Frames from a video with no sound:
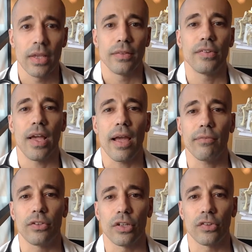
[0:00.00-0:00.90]
These
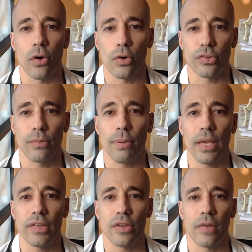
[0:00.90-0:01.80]
averages are also
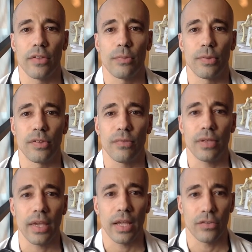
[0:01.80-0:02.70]
based on the
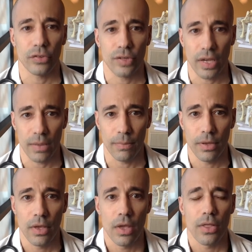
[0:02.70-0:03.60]
specific cancer type.
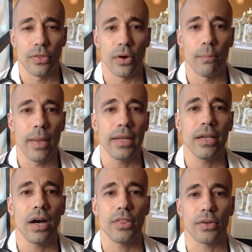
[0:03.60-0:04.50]
There are many
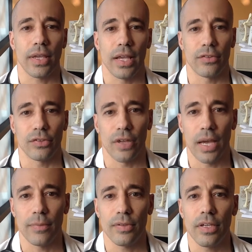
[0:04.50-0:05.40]
other cancer
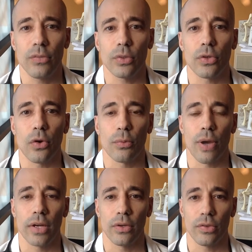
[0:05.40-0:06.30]
types, each with their own
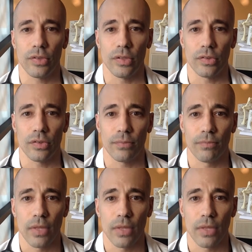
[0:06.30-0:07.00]
prognoses.